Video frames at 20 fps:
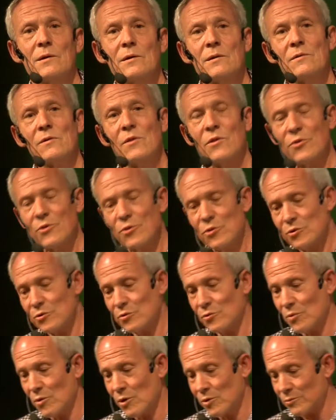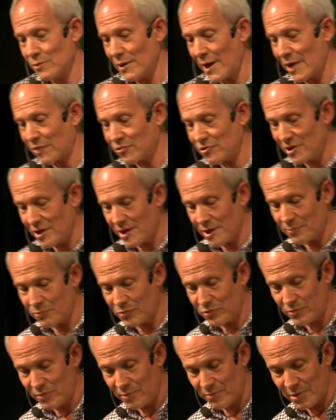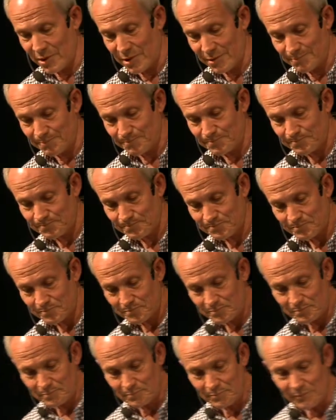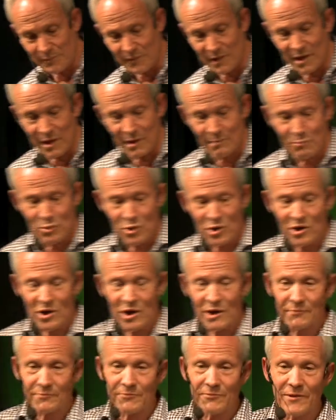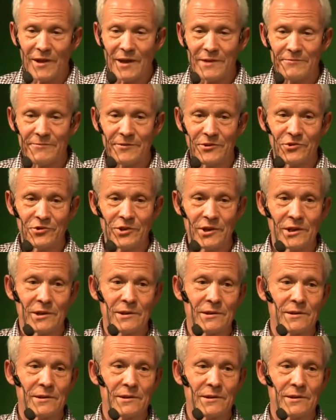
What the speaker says: And the third quote actually comes from a book on fly fishing